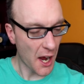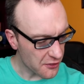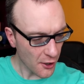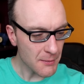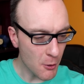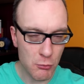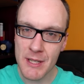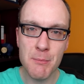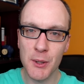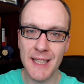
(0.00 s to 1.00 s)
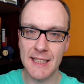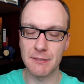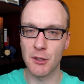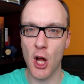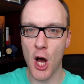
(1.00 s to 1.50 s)
I thought about rebooting
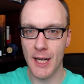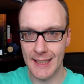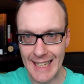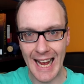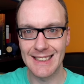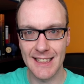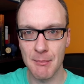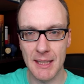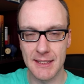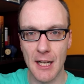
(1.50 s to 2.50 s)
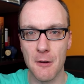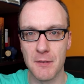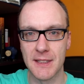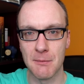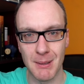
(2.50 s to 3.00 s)
this vlog and casting
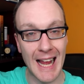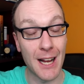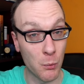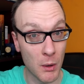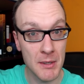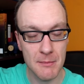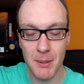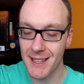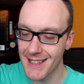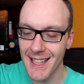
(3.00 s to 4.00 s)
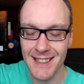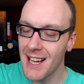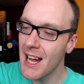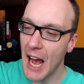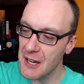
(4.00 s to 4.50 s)
myself as a black woman, but then
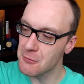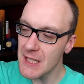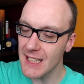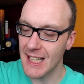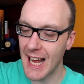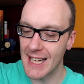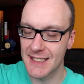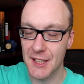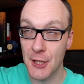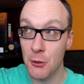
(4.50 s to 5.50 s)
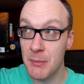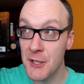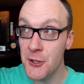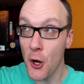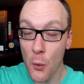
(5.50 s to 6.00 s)
I realized that there would
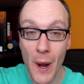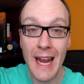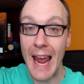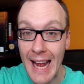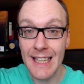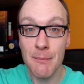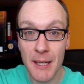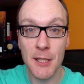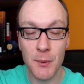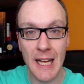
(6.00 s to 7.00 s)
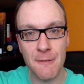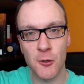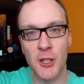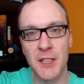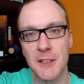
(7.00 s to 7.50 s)
be no way anybody would
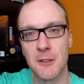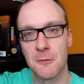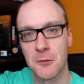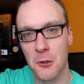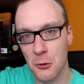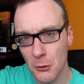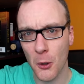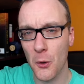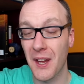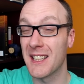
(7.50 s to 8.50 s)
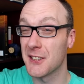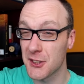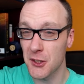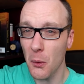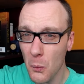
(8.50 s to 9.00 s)
ever audition for a role that is
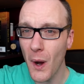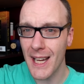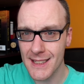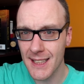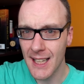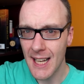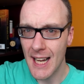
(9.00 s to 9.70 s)
so white